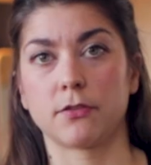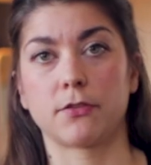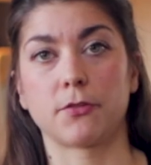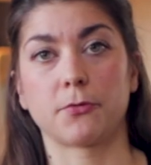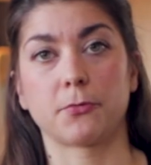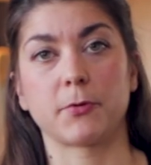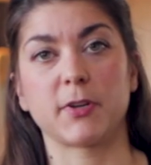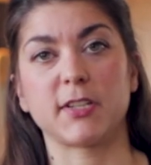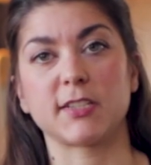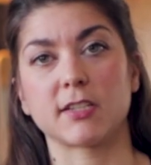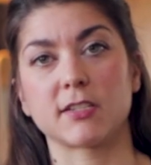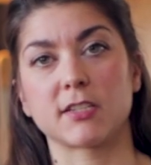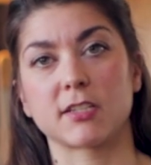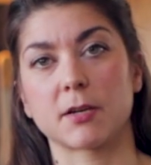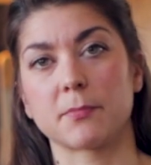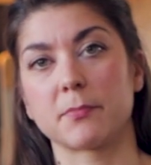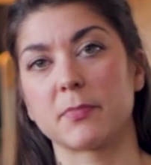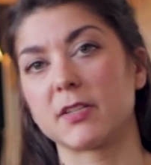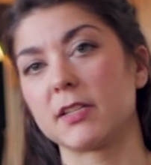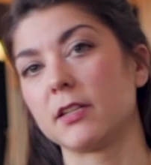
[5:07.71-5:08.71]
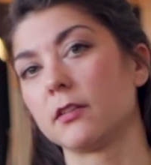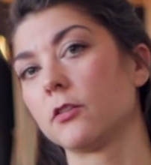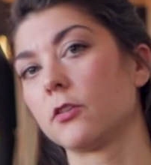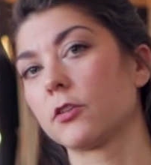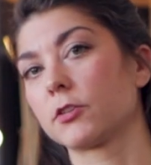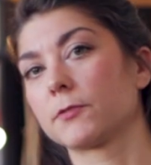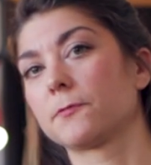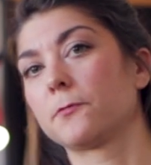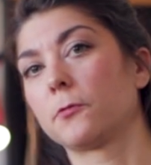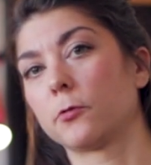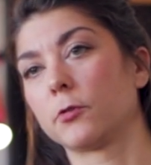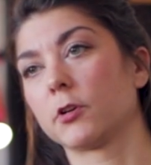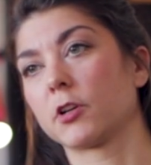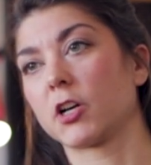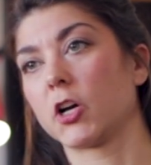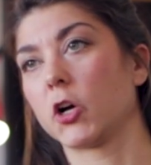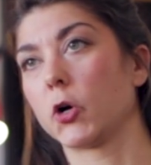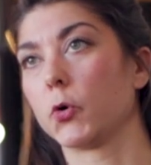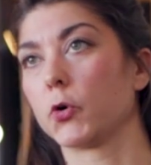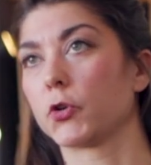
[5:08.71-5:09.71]
The reason somebody looks for a
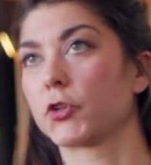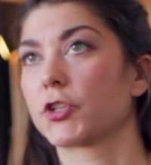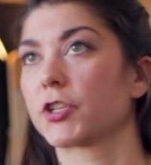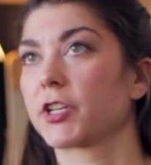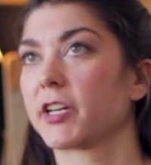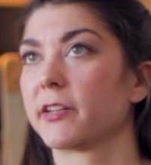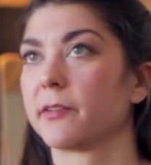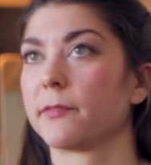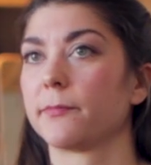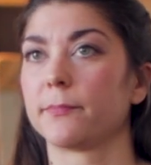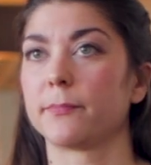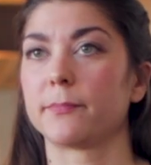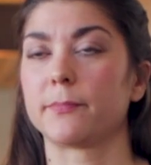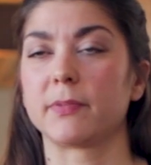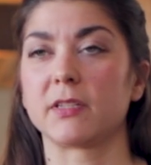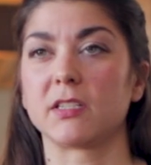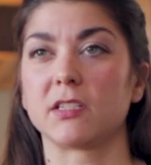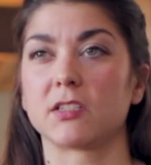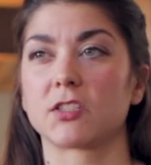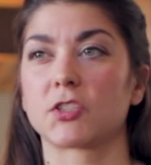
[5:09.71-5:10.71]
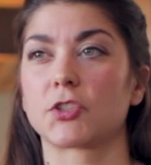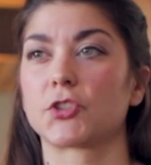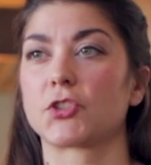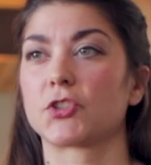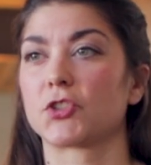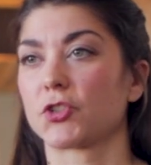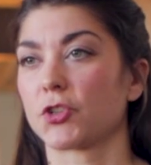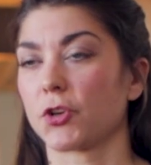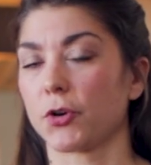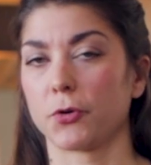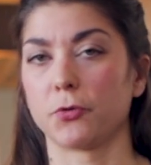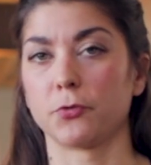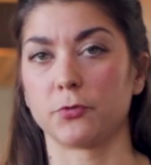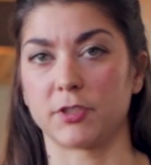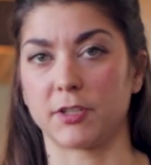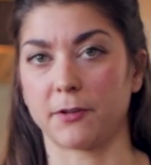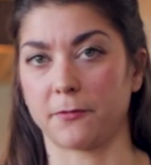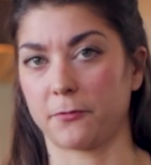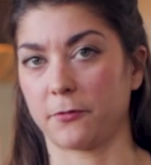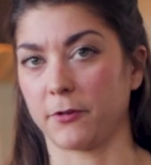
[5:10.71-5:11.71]
coach can be
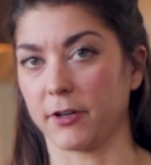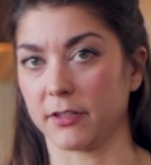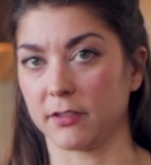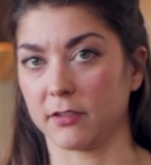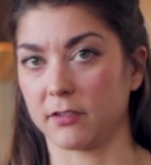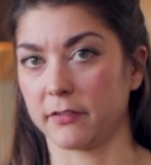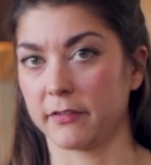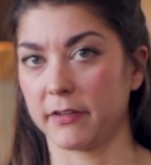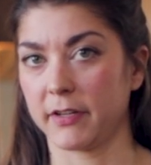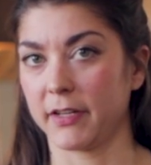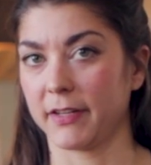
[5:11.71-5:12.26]
so different.